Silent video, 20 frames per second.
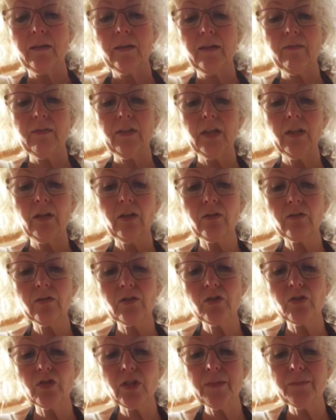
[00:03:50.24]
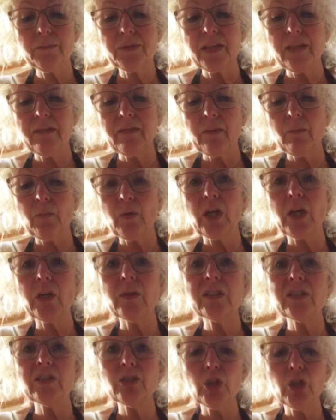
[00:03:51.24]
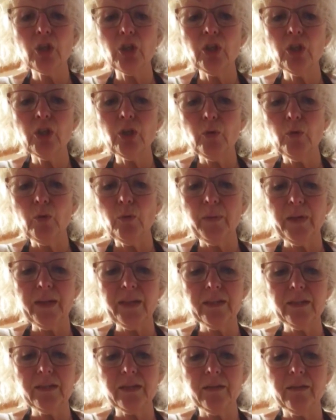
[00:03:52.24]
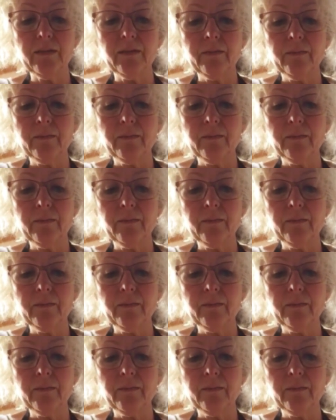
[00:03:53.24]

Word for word: having long strips and then we're going to cube it.